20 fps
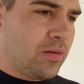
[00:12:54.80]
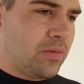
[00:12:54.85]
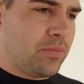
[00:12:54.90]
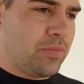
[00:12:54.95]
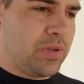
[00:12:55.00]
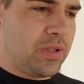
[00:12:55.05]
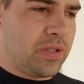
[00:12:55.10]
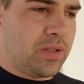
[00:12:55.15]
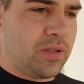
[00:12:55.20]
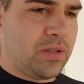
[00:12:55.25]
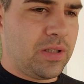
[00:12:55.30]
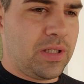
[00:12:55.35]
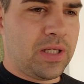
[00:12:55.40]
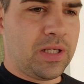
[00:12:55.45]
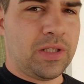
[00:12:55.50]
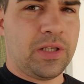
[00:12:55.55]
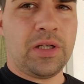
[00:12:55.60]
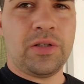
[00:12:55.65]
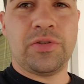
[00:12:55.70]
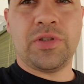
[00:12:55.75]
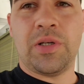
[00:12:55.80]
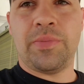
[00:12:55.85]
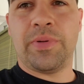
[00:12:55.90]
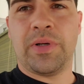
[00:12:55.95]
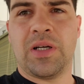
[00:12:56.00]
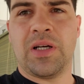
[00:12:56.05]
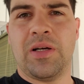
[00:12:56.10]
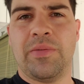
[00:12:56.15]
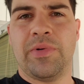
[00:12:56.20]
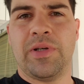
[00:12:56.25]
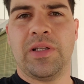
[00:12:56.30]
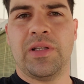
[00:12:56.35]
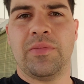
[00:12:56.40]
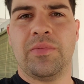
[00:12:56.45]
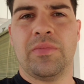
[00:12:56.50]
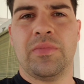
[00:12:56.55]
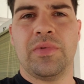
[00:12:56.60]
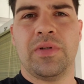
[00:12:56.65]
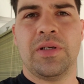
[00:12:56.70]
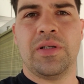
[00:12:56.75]
But yeah, y'all drop a comment
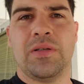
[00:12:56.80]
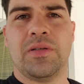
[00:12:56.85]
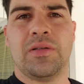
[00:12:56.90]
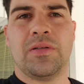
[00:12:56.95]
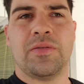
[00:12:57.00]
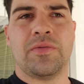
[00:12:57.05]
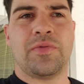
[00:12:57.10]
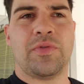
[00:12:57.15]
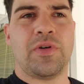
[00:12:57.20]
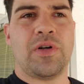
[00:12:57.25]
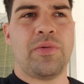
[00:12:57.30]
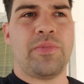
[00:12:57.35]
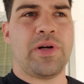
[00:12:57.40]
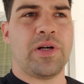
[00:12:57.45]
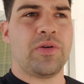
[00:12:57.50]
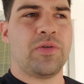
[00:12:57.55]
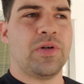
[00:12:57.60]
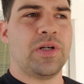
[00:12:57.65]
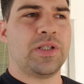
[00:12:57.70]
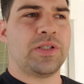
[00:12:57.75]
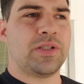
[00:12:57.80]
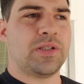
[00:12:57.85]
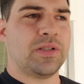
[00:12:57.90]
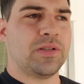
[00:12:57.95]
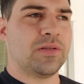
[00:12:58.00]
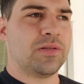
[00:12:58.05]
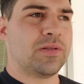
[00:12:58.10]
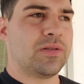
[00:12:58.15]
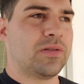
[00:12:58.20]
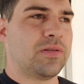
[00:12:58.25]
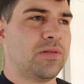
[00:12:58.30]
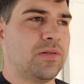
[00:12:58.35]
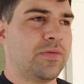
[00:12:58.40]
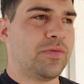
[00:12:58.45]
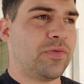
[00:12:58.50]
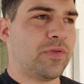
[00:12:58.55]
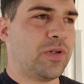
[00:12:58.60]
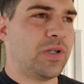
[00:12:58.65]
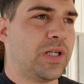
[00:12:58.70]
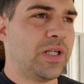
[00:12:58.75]
for all my questions. The
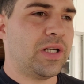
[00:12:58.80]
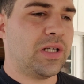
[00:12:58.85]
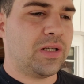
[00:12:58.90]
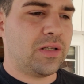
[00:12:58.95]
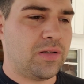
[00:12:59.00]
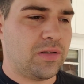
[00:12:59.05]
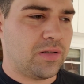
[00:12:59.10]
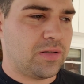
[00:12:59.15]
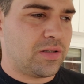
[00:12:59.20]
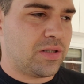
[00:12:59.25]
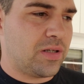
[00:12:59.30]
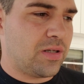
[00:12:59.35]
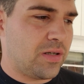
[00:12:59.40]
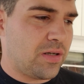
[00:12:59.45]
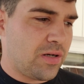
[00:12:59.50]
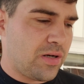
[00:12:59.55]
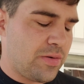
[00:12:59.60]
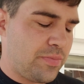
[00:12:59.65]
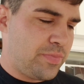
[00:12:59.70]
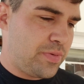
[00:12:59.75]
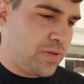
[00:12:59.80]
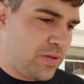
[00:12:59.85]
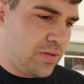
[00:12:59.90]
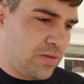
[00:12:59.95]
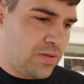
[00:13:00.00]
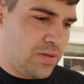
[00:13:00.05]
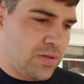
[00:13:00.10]
front end, the tubs.